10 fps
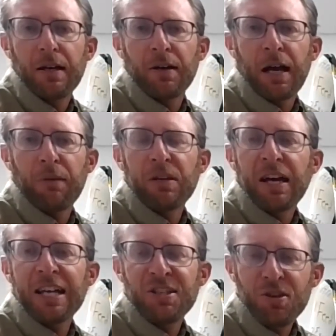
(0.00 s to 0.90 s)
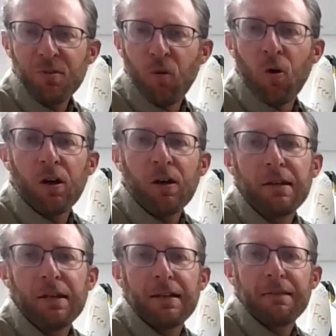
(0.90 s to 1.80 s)
All right. We got 2 more,
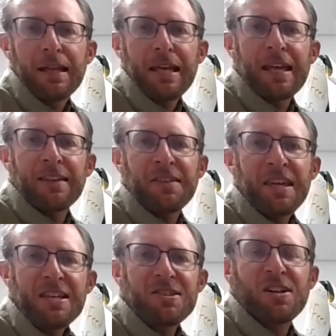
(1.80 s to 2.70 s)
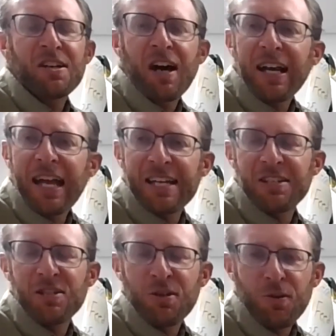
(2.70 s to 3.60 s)
and these are not as
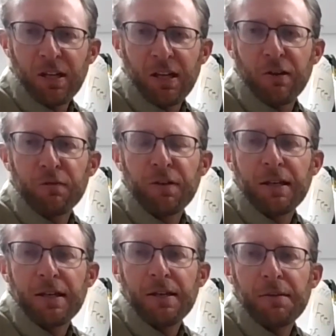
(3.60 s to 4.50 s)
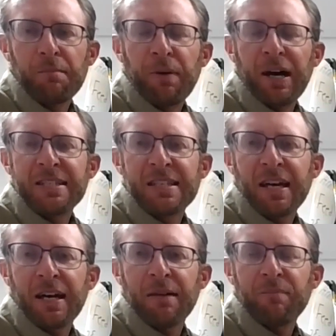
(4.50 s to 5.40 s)
intuitive, but
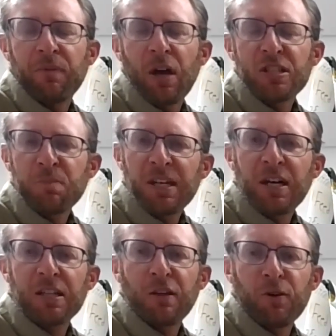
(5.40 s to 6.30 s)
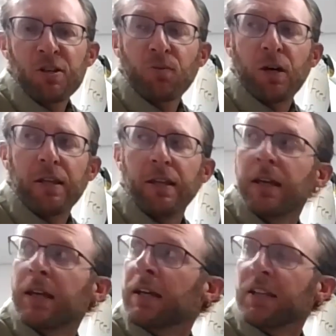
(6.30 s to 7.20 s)
I'll just pick on the first one.
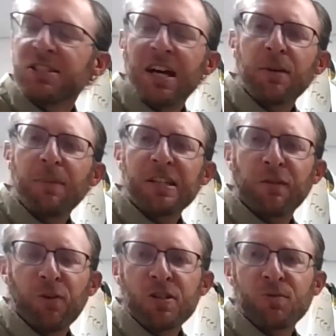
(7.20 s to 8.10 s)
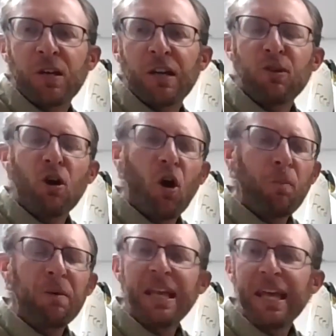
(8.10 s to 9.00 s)
Let's talk about the first one. If you
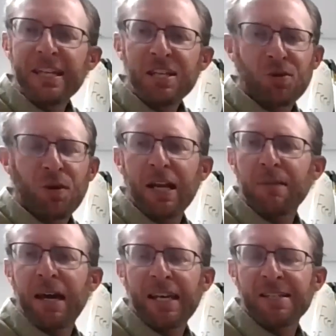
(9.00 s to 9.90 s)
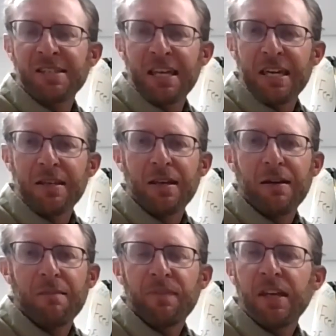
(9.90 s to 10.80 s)
open any trade magazine,
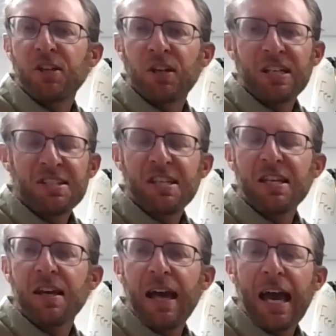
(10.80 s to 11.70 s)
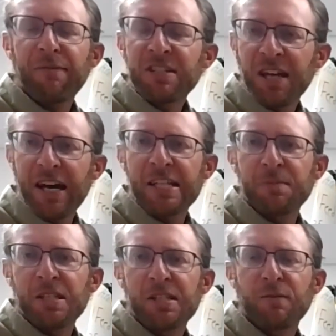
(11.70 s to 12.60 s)
you're going to see
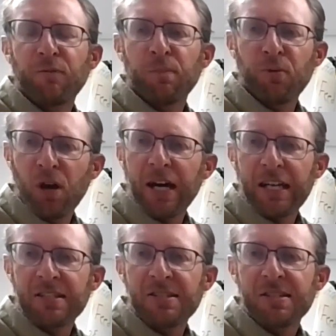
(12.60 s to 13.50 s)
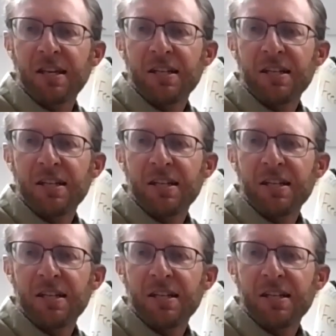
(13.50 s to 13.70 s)
advertisements for products